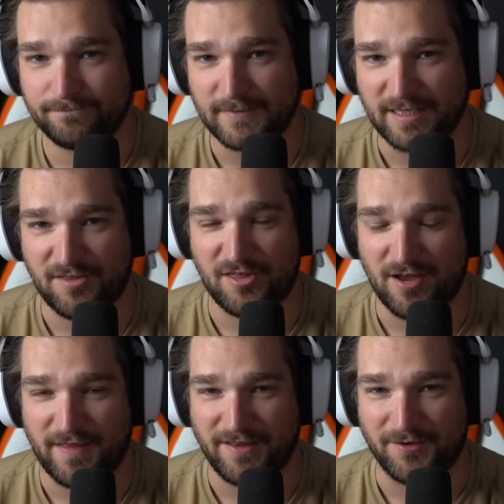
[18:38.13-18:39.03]
Let's see
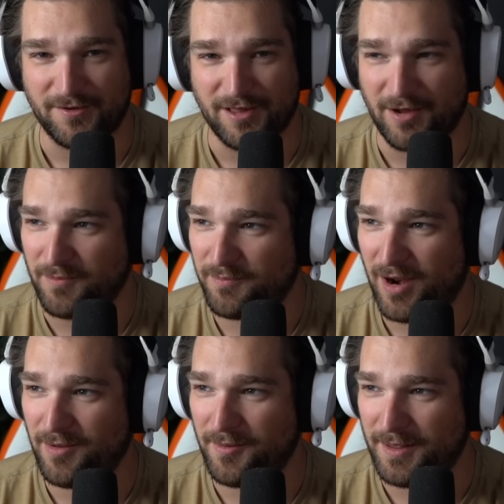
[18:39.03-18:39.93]
how that turns out.
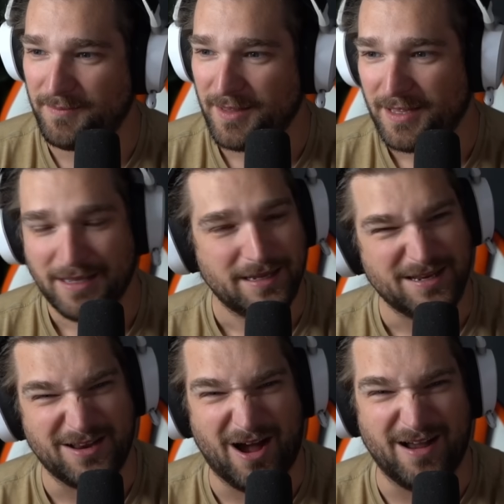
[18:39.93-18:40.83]
Probably
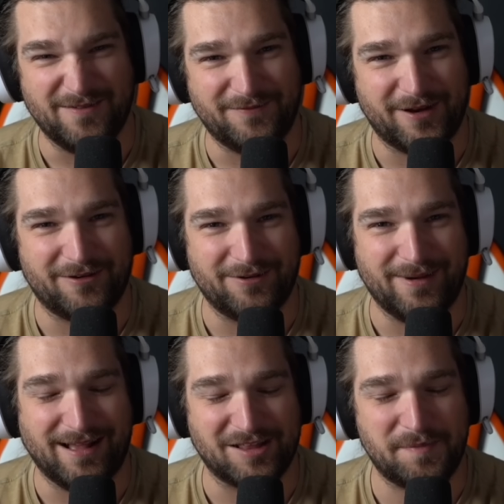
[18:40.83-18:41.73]
not very
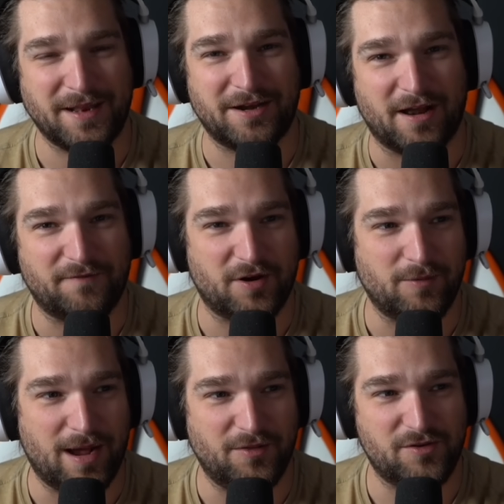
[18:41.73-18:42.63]
well. And speaking of not very
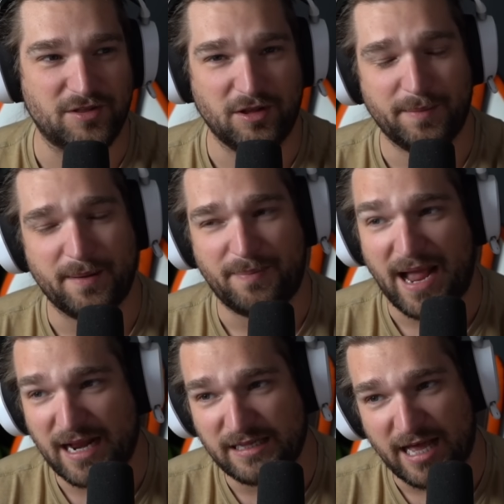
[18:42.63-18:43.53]
well, there's a little bit of
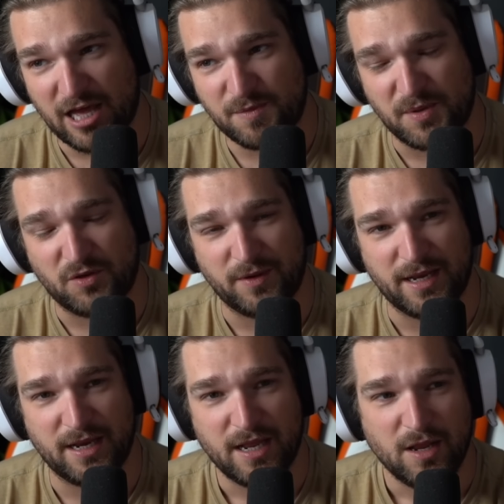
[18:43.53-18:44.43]
backlash
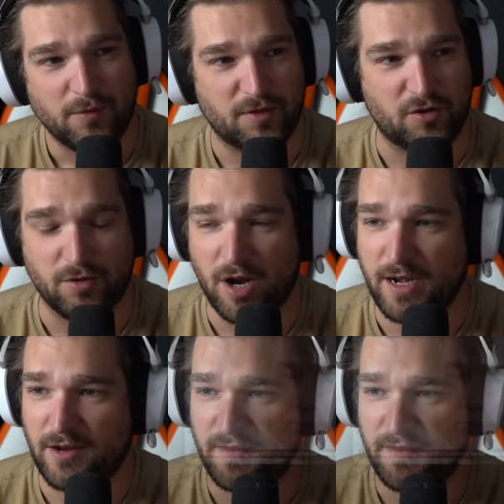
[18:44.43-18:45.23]
between what's going on here.